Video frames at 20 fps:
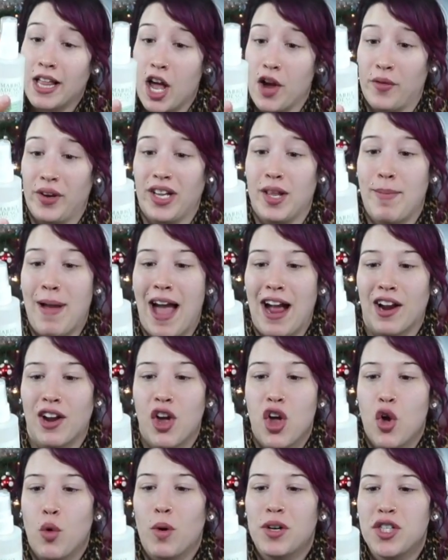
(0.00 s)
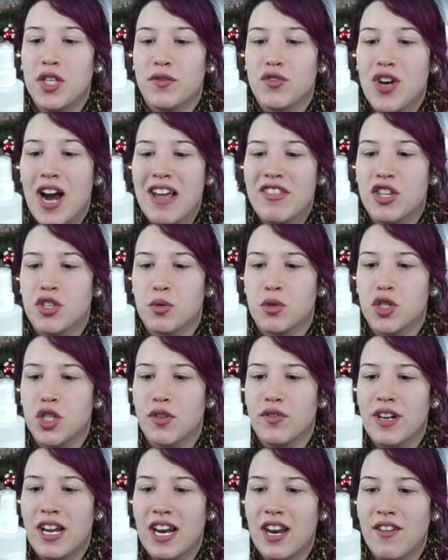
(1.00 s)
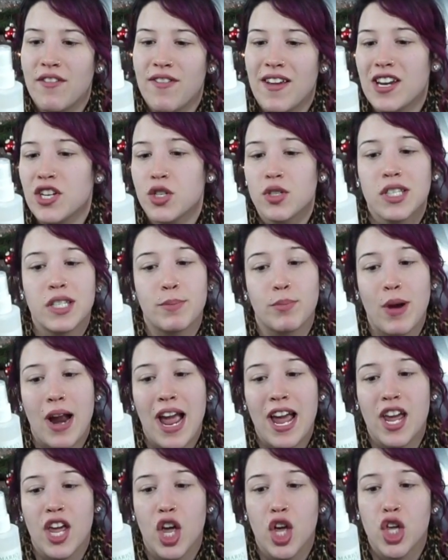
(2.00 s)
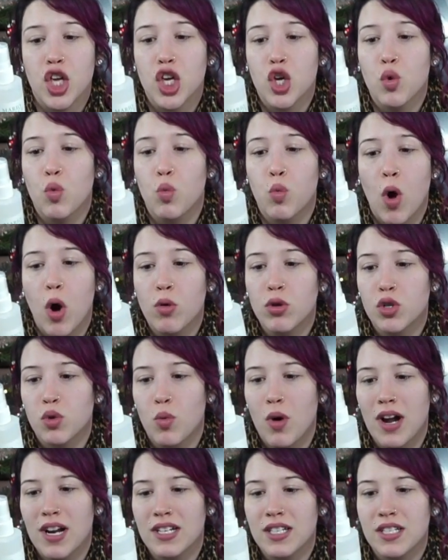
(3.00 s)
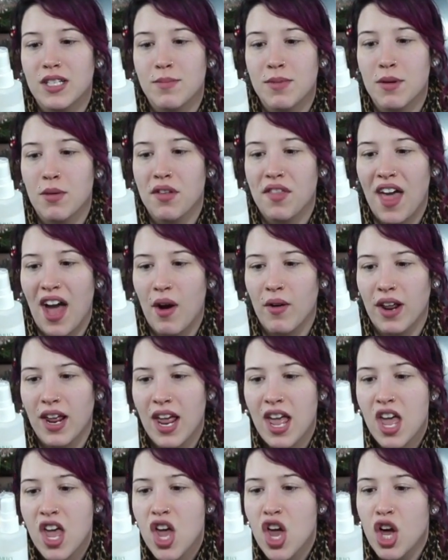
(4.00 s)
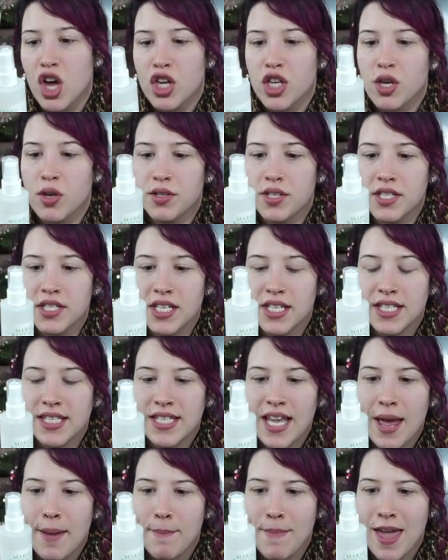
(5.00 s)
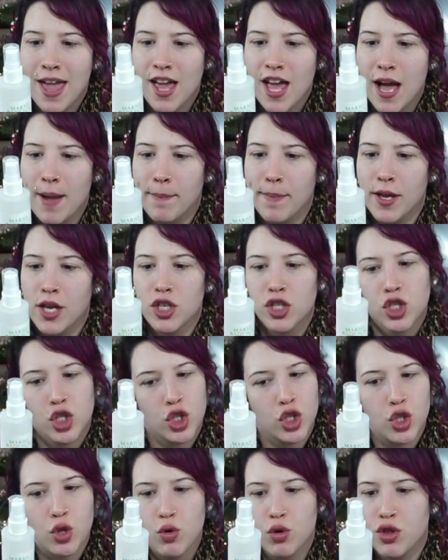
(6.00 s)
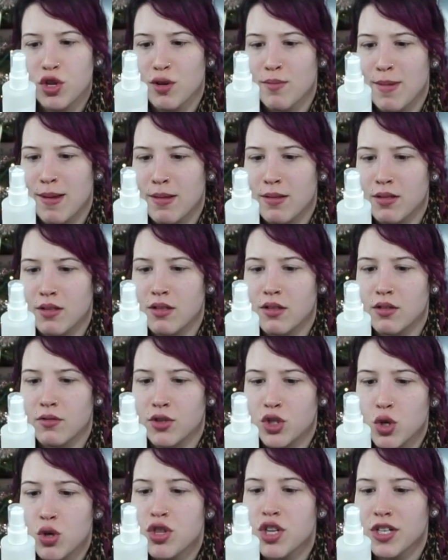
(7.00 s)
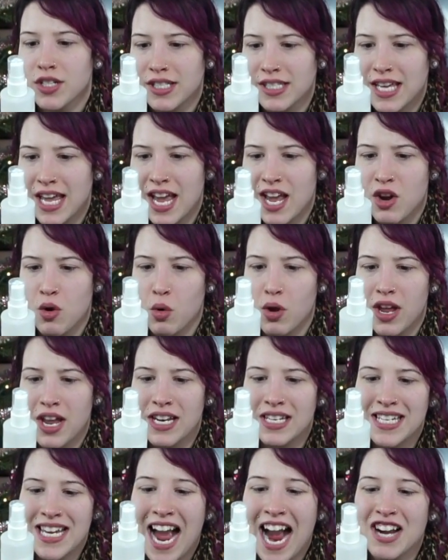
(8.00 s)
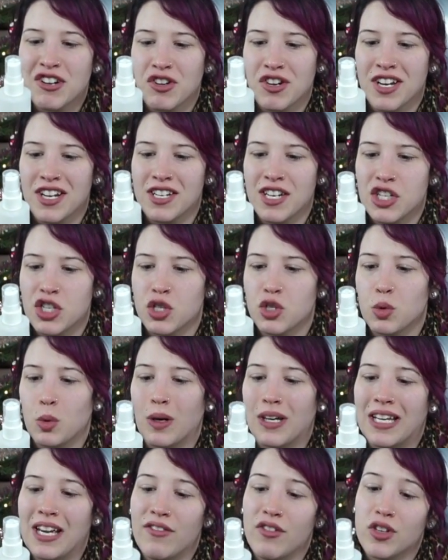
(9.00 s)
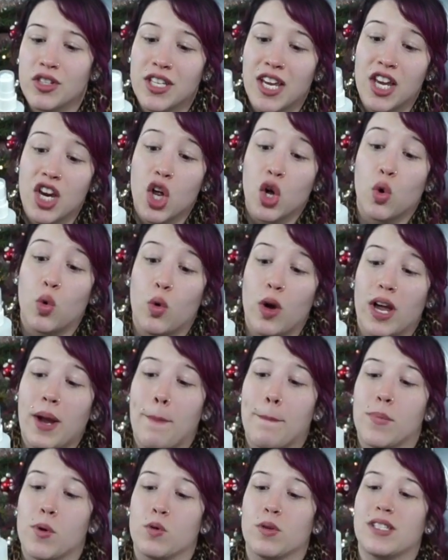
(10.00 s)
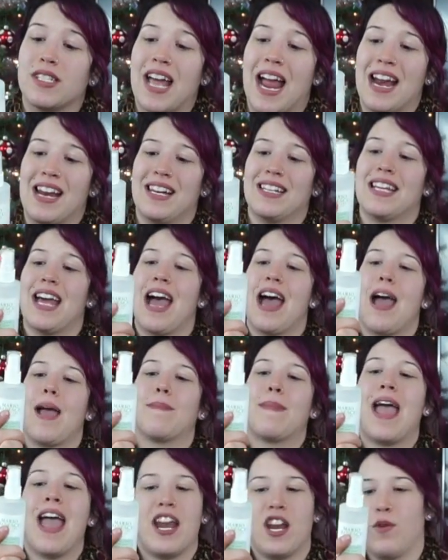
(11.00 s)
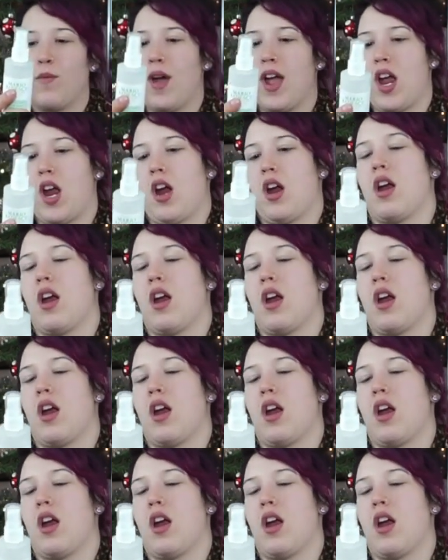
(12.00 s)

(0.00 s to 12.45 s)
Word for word: I'll read the back. Once you've tried this rejuvenating facial spray, you won't want to be without it. Use it to set makeup, soothe your, soothe your skin in dehydrated conditions, or give your skin a quick boost anytime, anywhere.